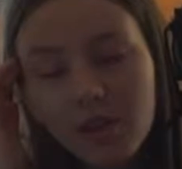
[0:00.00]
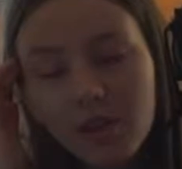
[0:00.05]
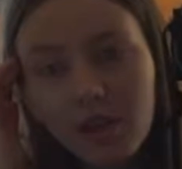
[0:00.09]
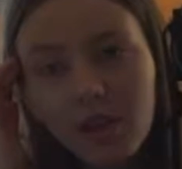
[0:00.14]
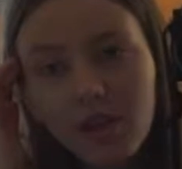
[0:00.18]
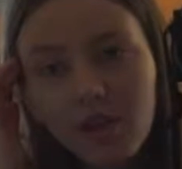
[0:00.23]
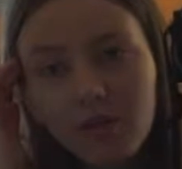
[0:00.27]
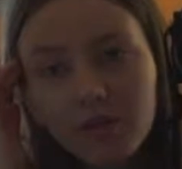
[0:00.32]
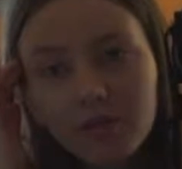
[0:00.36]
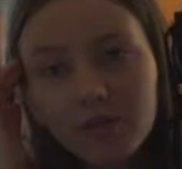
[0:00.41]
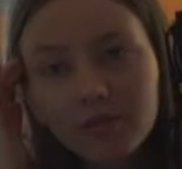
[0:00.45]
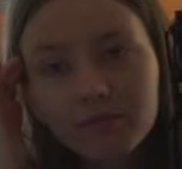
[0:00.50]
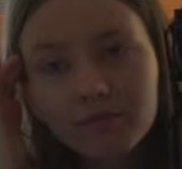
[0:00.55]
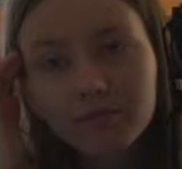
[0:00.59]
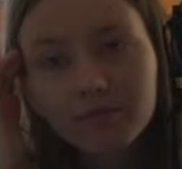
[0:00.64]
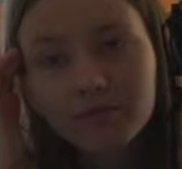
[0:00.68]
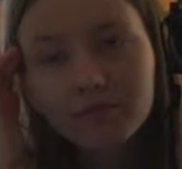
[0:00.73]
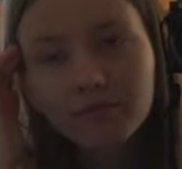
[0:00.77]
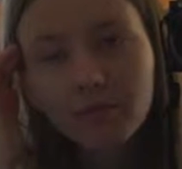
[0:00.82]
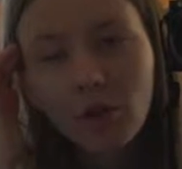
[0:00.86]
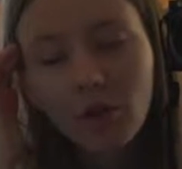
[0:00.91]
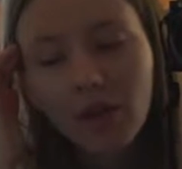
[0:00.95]
ago.
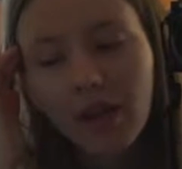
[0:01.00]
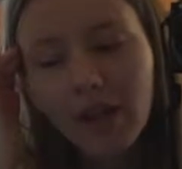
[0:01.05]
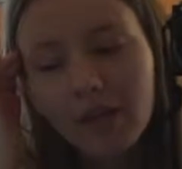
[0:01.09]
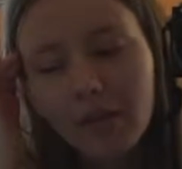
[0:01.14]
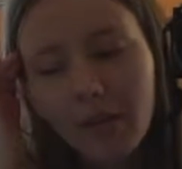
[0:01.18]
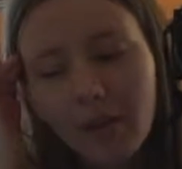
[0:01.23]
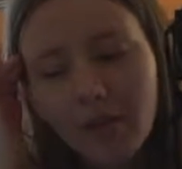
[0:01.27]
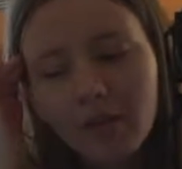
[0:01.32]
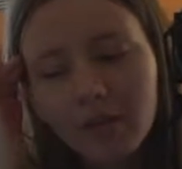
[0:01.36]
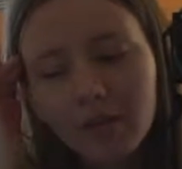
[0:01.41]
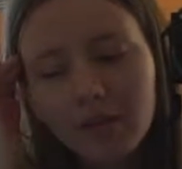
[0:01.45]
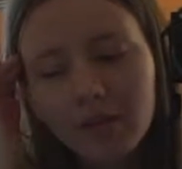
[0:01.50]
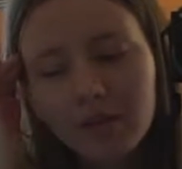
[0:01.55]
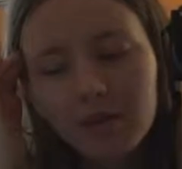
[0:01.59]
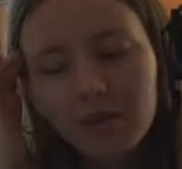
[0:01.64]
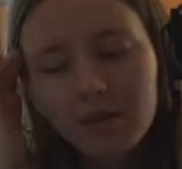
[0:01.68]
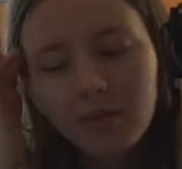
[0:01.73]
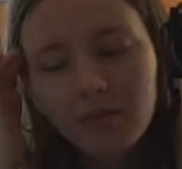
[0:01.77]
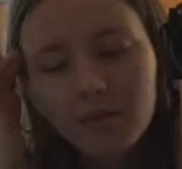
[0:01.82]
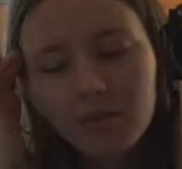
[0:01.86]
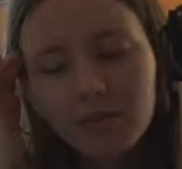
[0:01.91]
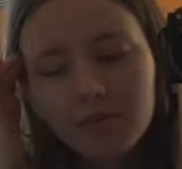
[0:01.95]
Okay, maybe
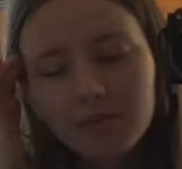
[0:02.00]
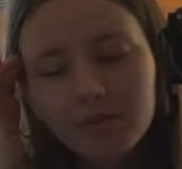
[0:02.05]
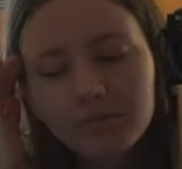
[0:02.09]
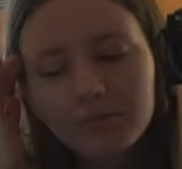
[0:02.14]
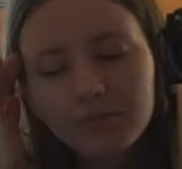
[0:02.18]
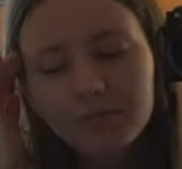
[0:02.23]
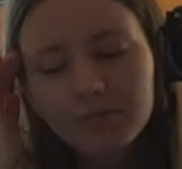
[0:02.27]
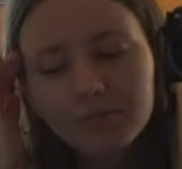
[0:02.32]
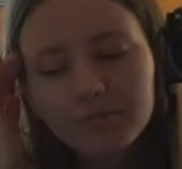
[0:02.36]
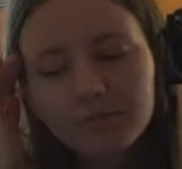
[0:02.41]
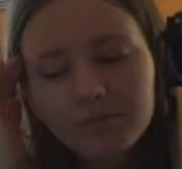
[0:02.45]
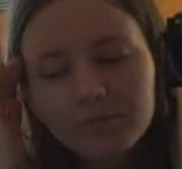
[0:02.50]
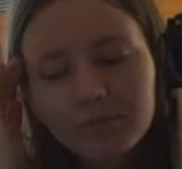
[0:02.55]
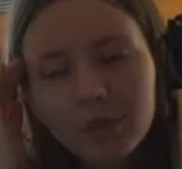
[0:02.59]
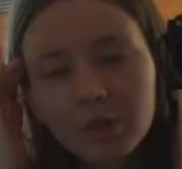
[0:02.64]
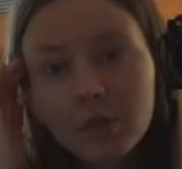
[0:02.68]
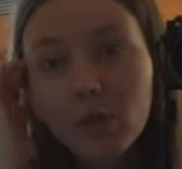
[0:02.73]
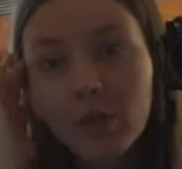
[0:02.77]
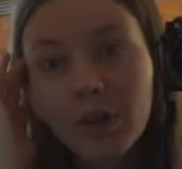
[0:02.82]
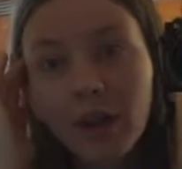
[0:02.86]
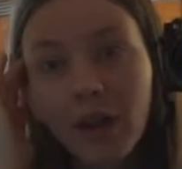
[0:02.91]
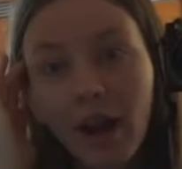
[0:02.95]
two
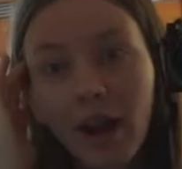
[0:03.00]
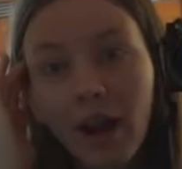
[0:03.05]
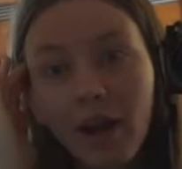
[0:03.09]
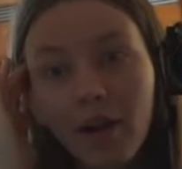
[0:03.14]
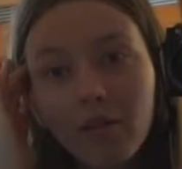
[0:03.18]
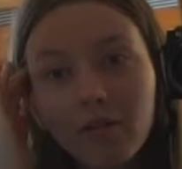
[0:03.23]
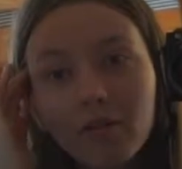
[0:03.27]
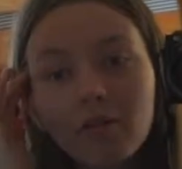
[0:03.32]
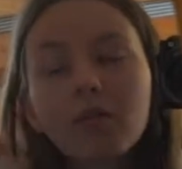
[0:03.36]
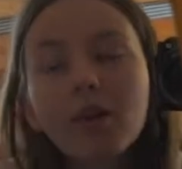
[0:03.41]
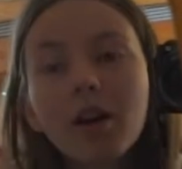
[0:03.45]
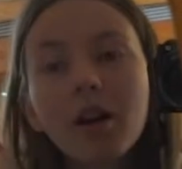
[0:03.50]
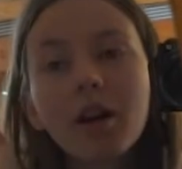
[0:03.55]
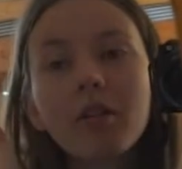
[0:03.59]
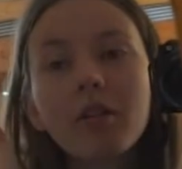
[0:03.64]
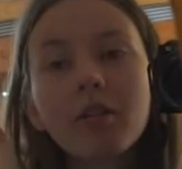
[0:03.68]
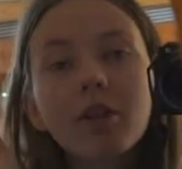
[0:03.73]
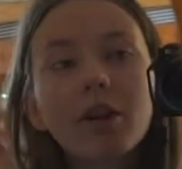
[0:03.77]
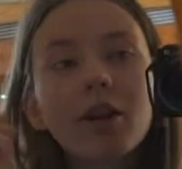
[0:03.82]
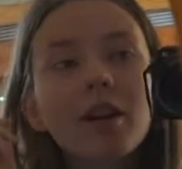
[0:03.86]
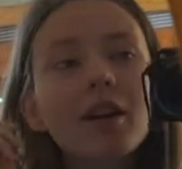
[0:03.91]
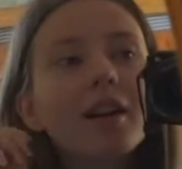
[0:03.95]
and a half,
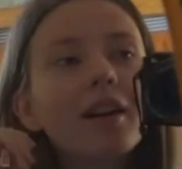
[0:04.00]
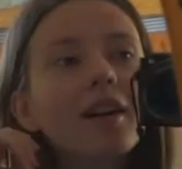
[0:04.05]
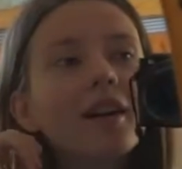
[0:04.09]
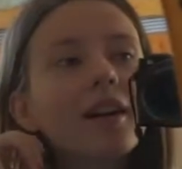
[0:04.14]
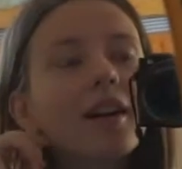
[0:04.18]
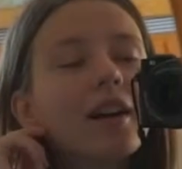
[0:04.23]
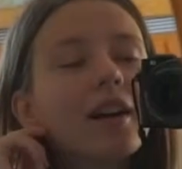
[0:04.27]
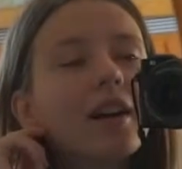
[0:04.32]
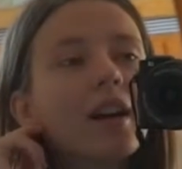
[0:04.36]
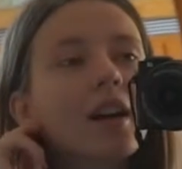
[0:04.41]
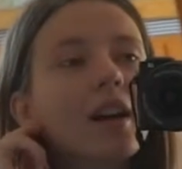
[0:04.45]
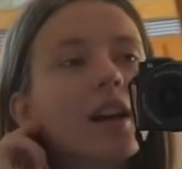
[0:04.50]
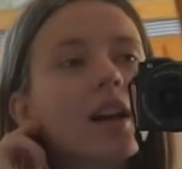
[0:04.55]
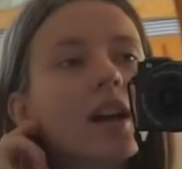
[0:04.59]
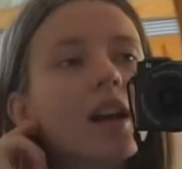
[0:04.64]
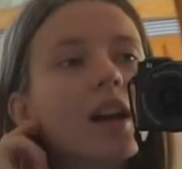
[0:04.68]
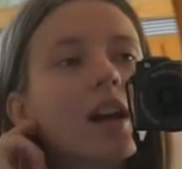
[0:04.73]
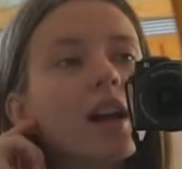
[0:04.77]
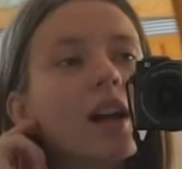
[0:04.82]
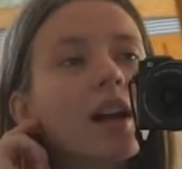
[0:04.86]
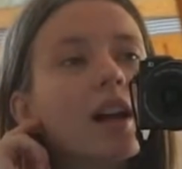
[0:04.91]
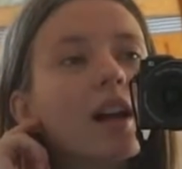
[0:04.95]
whatever.
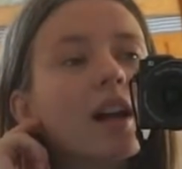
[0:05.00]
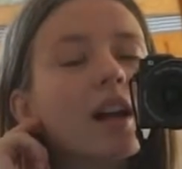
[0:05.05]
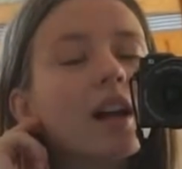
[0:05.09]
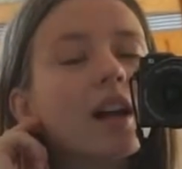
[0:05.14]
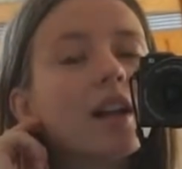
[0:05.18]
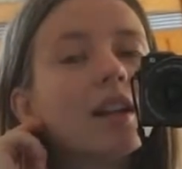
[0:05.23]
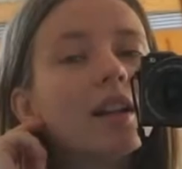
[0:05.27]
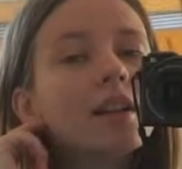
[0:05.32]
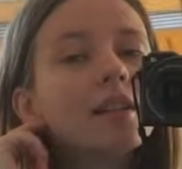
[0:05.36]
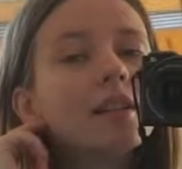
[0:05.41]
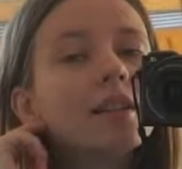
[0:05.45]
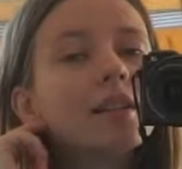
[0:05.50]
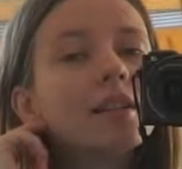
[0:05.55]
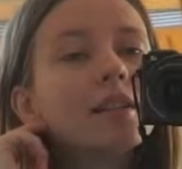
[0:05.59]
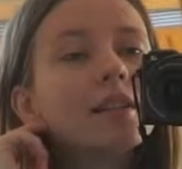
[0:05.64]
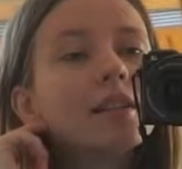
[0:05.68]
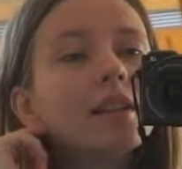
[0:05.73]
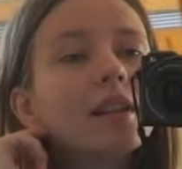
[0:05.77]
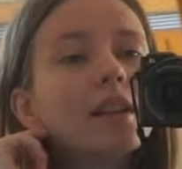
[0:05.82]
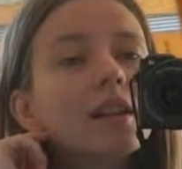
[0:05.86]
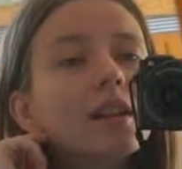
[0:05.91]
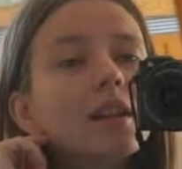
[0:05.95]

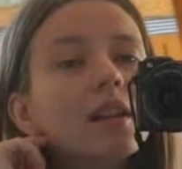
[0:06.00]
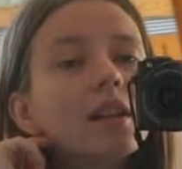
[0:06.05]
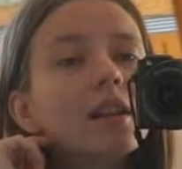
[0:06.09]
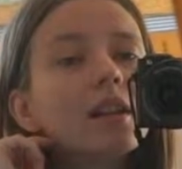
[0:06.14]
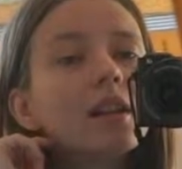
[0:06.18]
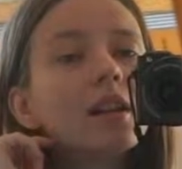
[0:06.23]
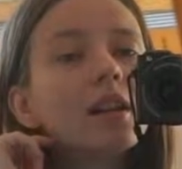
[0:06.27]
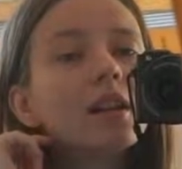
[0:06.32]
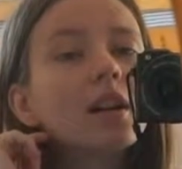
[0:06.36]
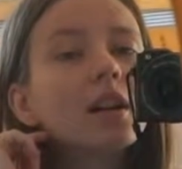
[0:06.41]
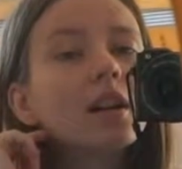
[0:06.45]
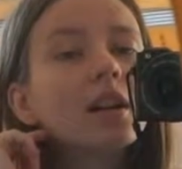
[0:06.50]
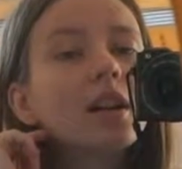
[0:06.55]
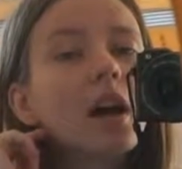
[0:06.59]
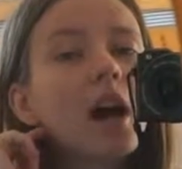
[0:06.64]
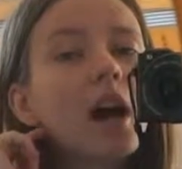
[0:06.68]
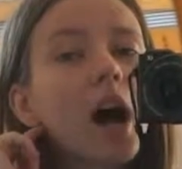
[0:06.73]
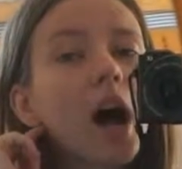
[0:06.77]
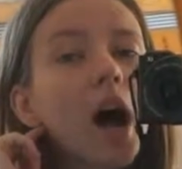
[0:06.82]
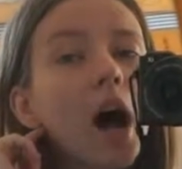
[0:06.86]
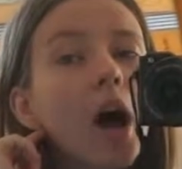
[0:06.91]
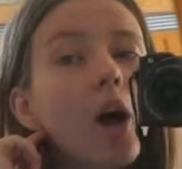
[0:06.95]
And
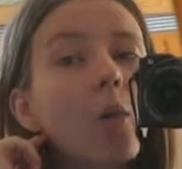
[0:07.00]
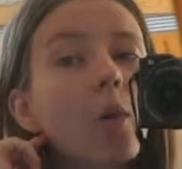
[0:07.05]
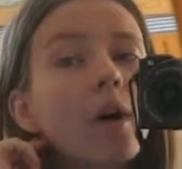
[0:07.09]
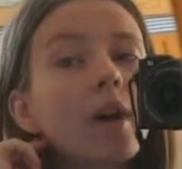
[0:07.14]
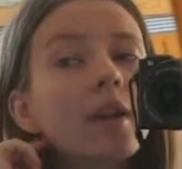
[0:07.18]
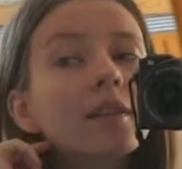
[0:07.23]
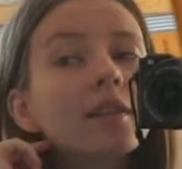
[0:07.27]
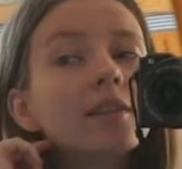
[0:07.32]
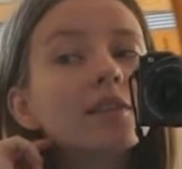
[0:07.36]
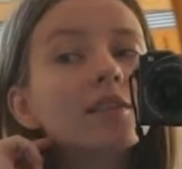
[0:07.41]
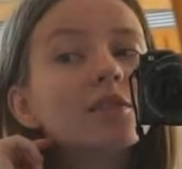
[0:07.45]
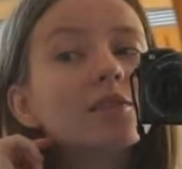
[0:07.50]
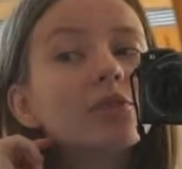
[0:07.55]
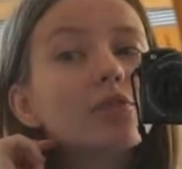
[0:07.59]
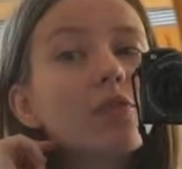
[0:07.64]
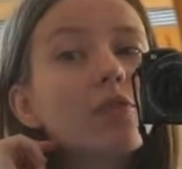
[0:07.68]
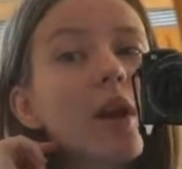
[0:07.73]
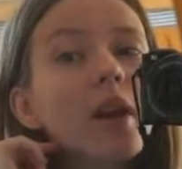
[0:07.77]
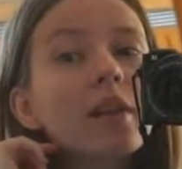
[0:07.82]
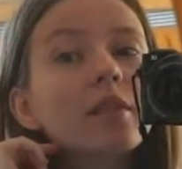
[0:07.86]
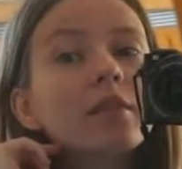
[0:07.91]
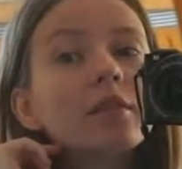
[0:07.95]
I went
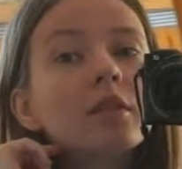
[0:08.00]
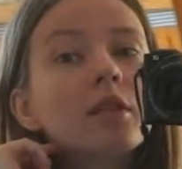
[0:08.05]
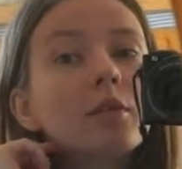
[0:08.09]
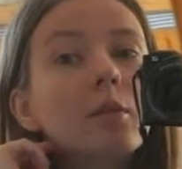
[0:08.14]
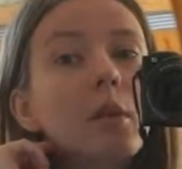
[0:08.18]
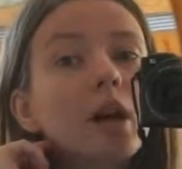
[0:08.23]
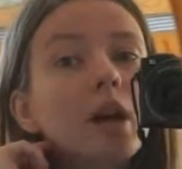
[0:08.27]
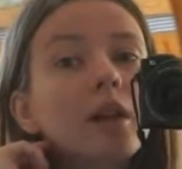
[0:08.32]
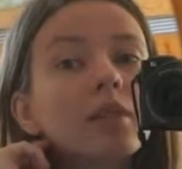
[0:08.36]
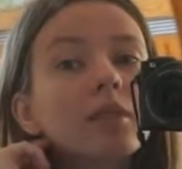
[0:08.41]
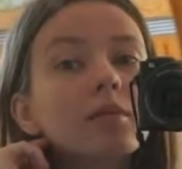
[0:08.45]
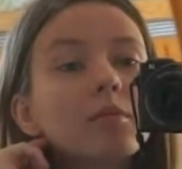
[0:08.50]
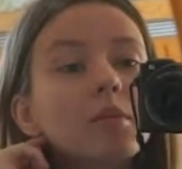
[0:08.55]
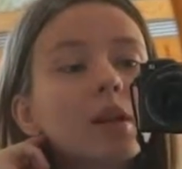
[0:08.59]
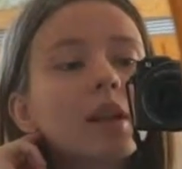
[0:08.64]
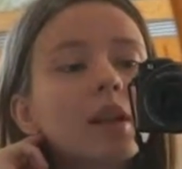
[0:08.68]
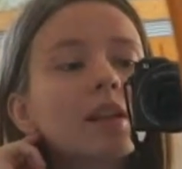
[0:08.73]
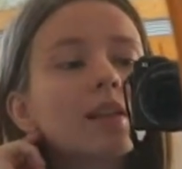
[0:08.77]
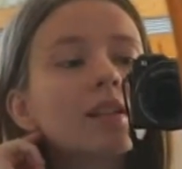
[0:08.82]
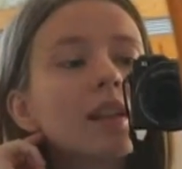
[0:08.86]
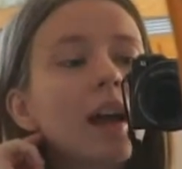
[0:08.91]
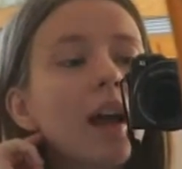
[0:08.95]
straight to the books
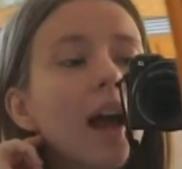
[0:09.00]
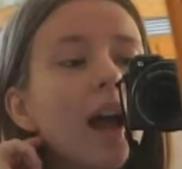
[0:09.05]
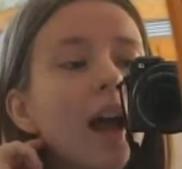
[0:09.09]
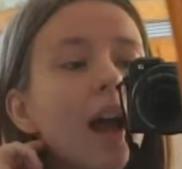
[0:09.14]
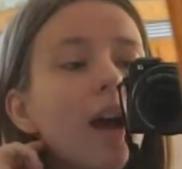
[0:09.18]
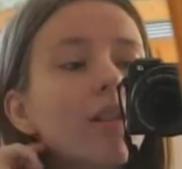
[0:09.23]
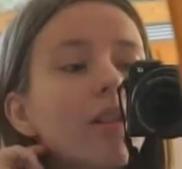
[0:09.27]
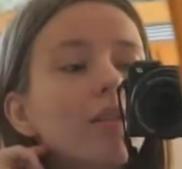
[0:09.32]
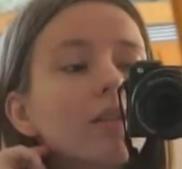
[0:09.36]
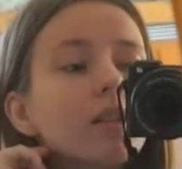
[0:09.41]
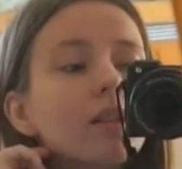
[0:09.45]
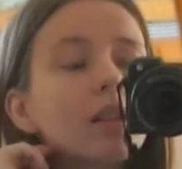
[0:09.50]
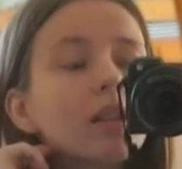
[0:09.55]
because I have